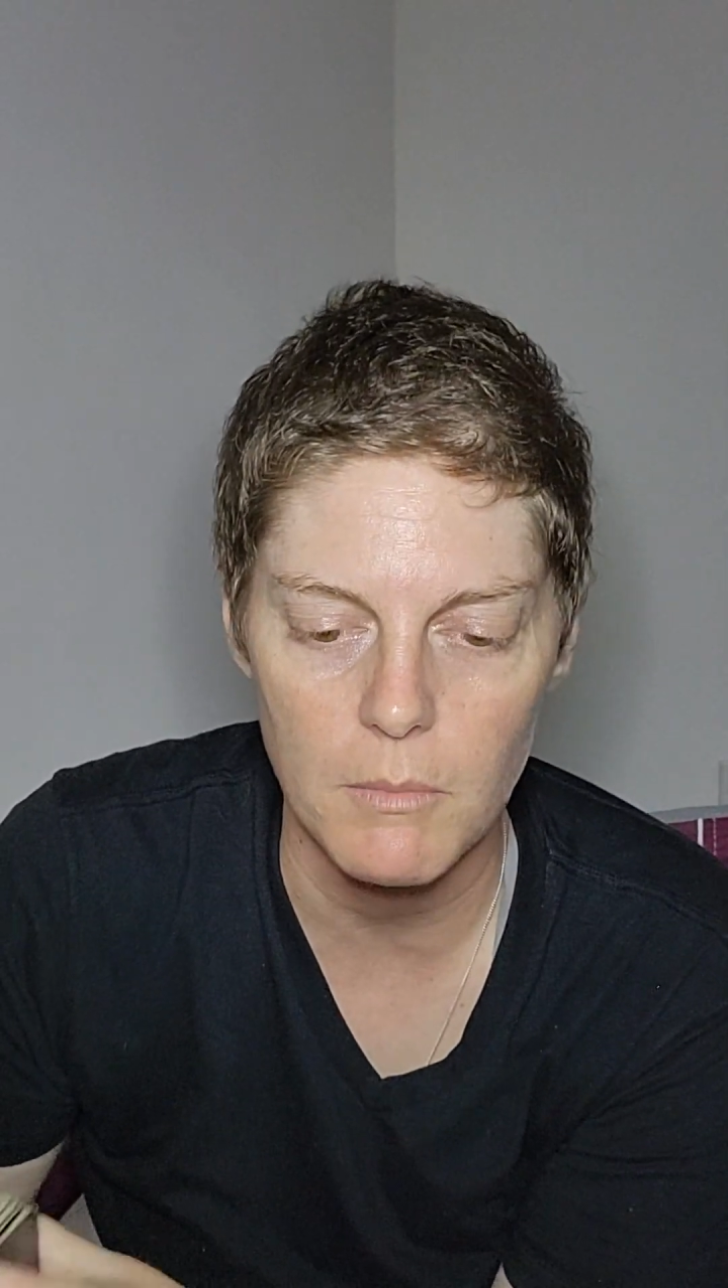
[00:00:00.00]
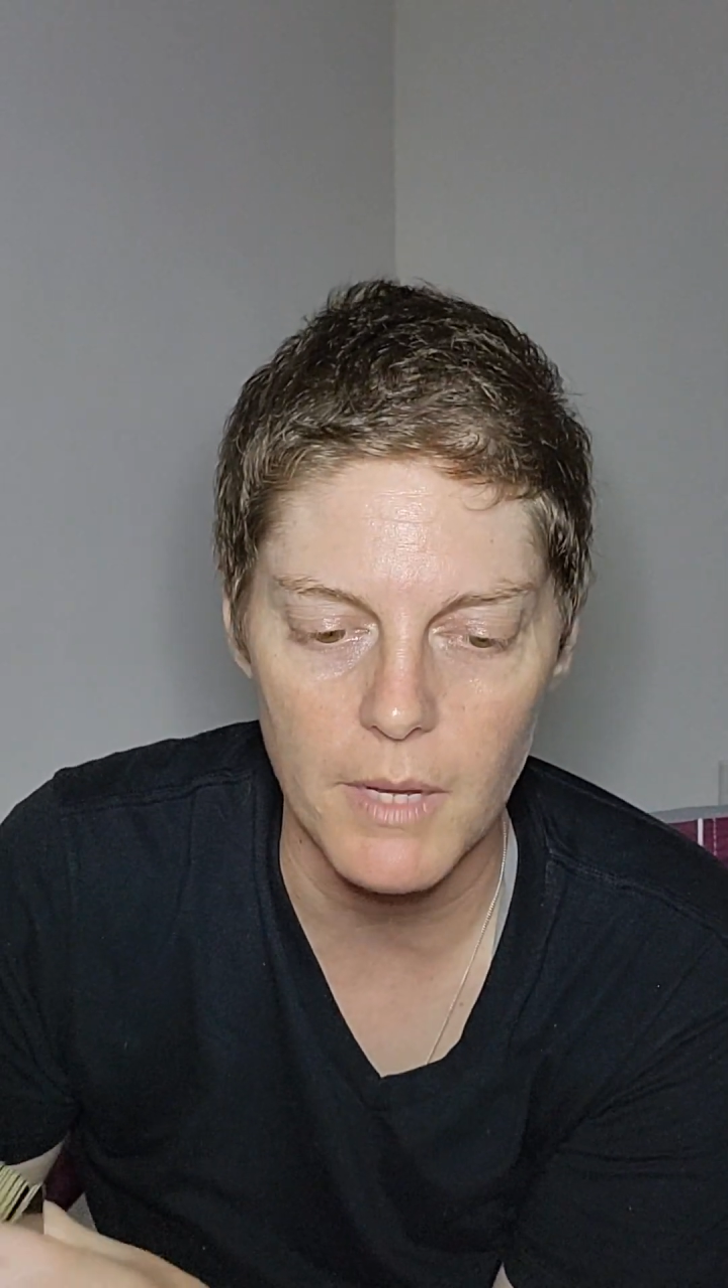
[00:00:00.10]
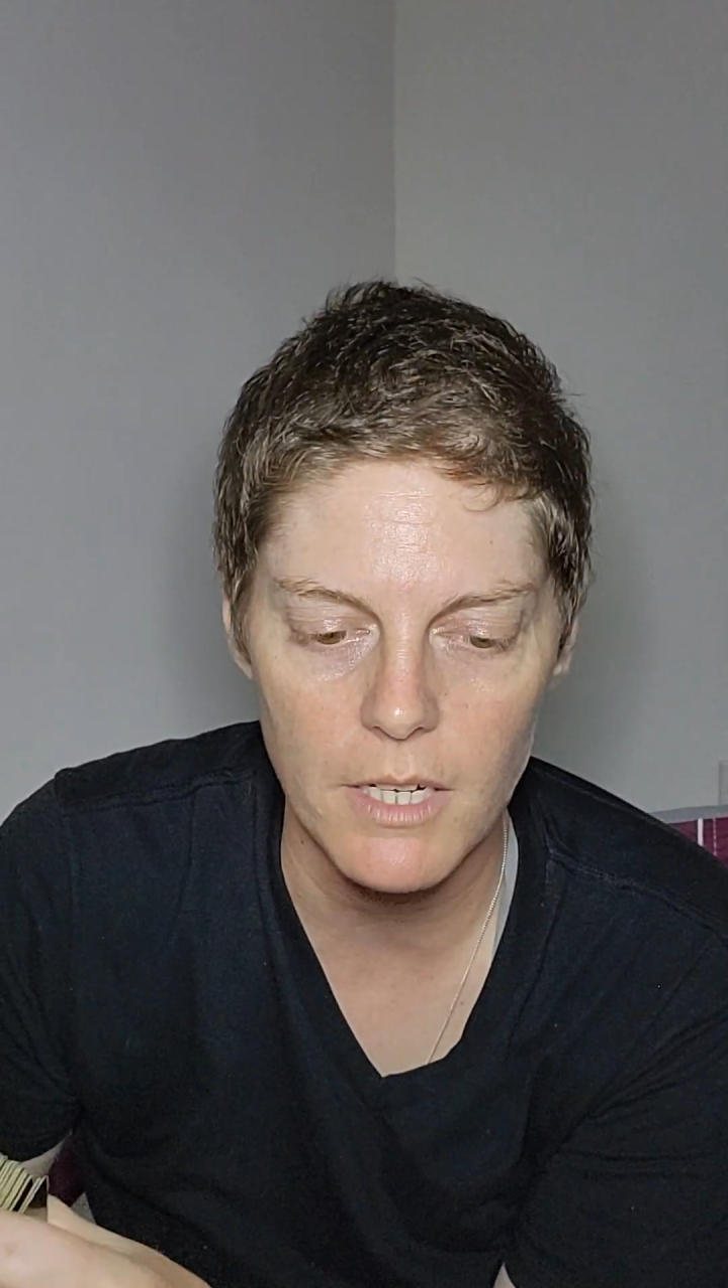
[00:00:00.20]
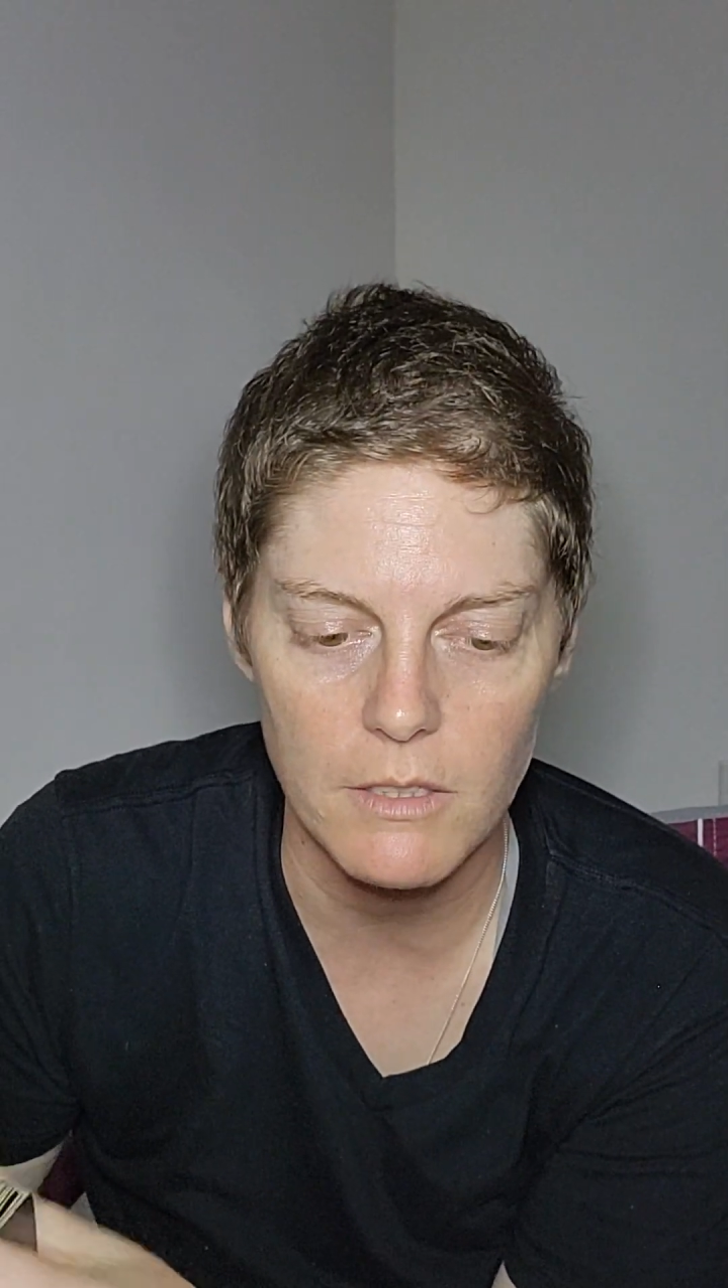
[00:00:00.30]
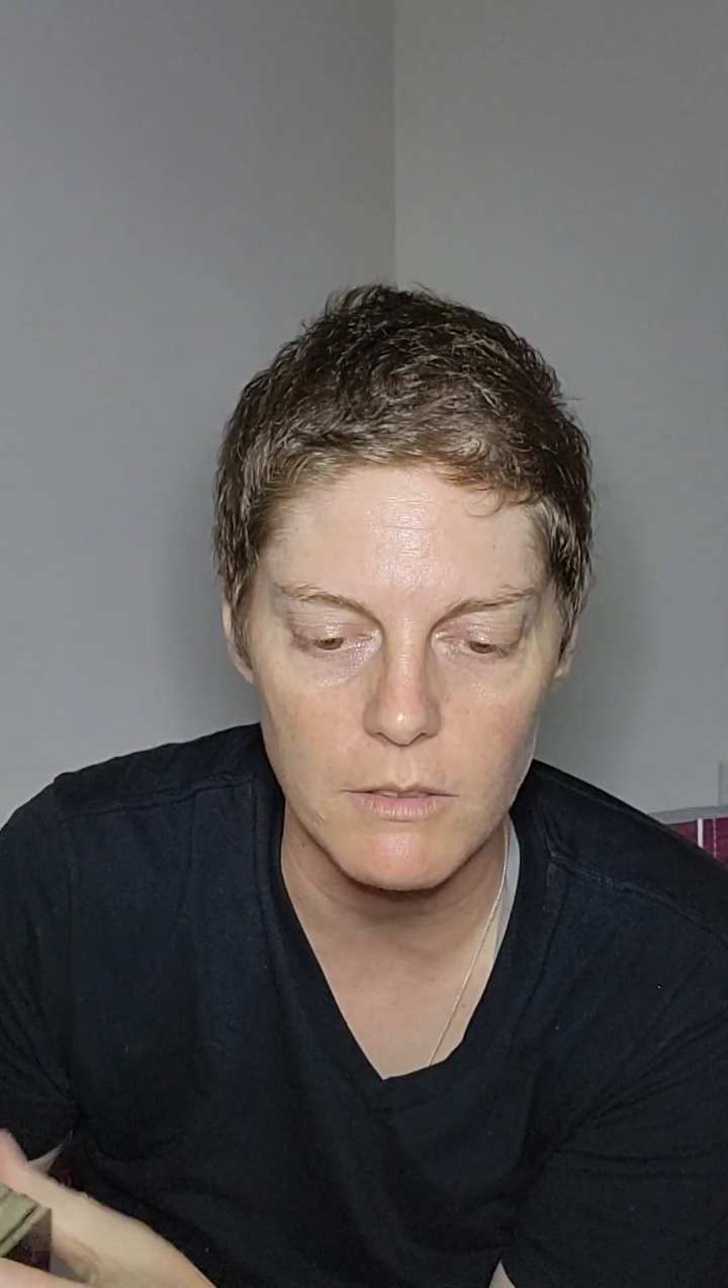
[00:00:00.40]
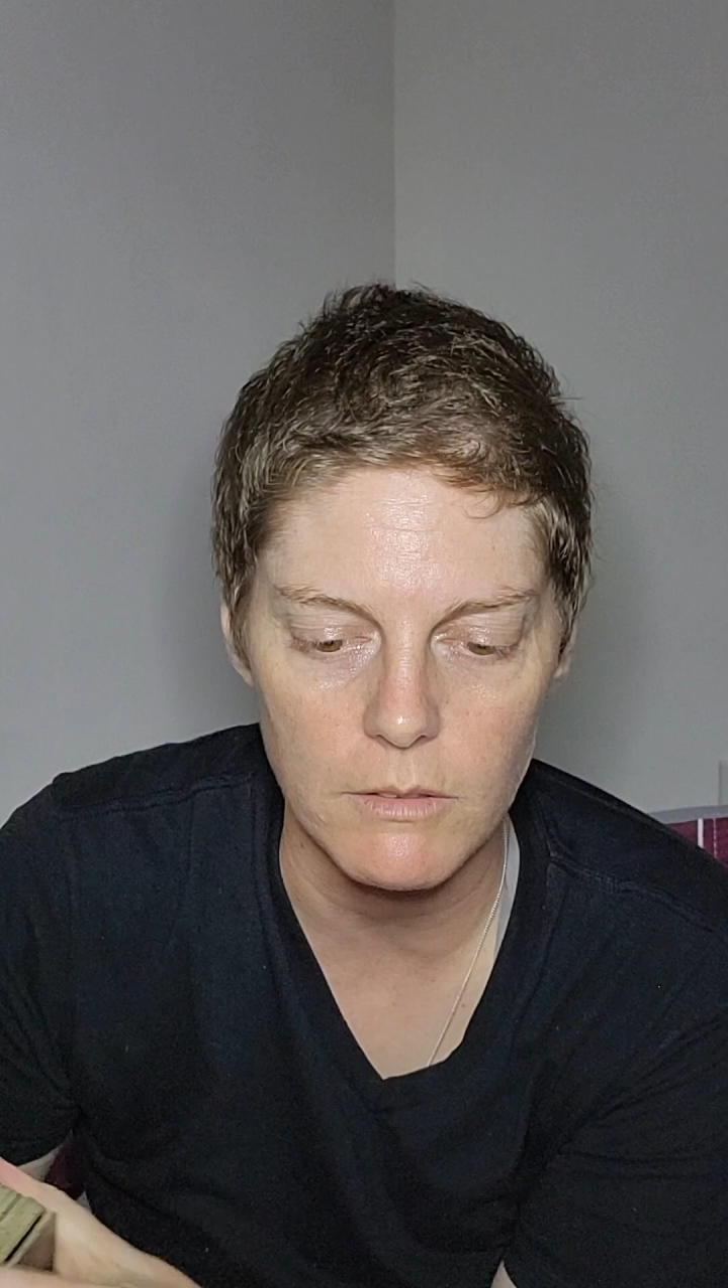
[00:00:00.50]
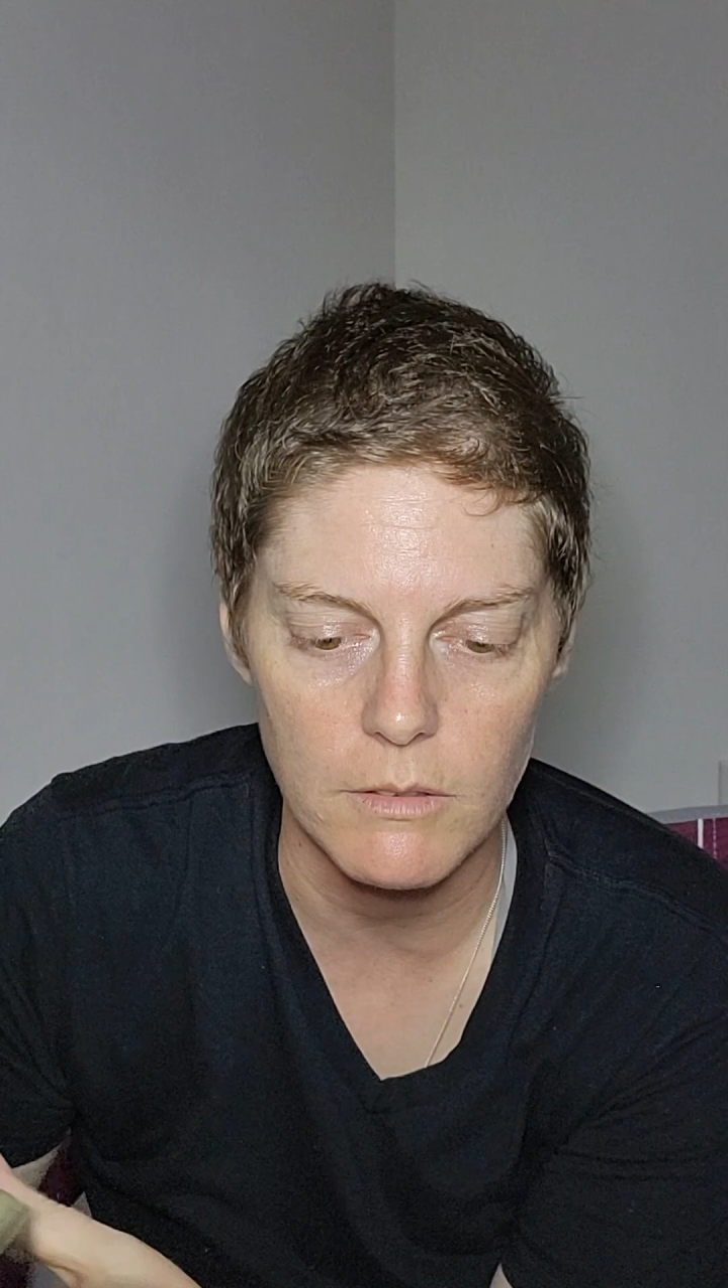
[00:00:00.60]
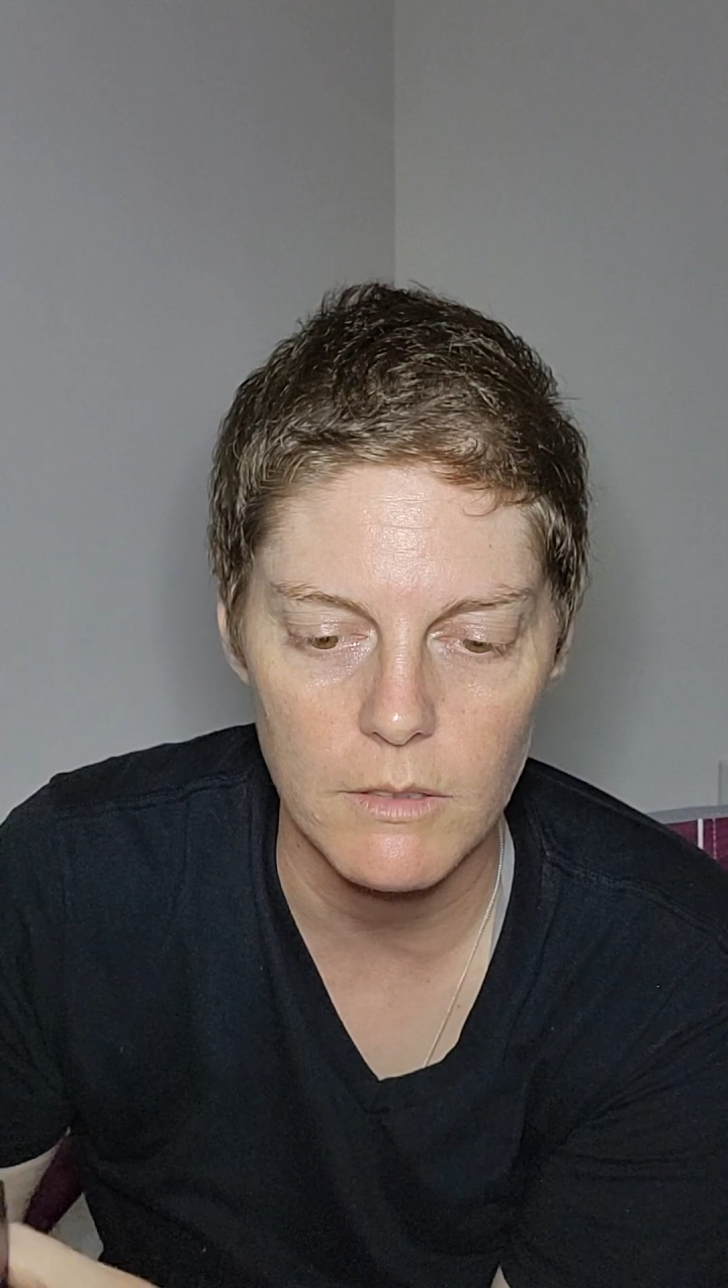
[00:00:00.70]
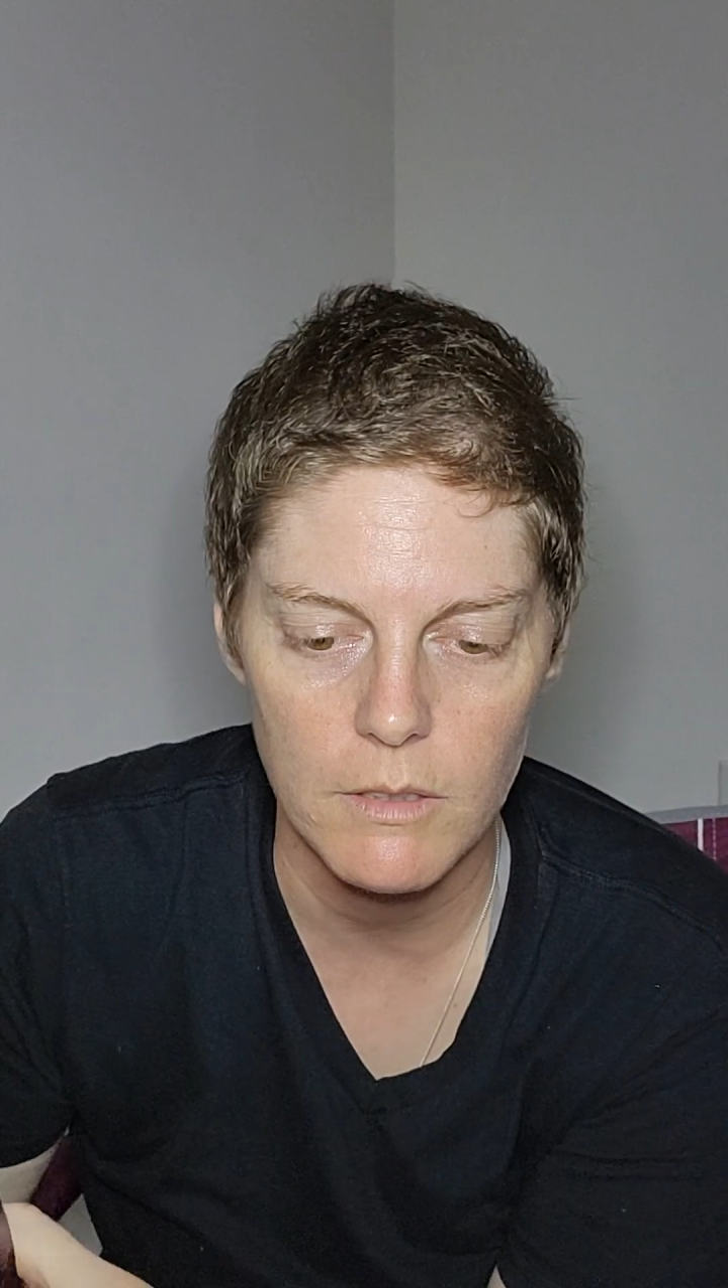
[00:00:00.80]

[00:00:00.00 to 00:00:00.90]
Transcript: pedestal?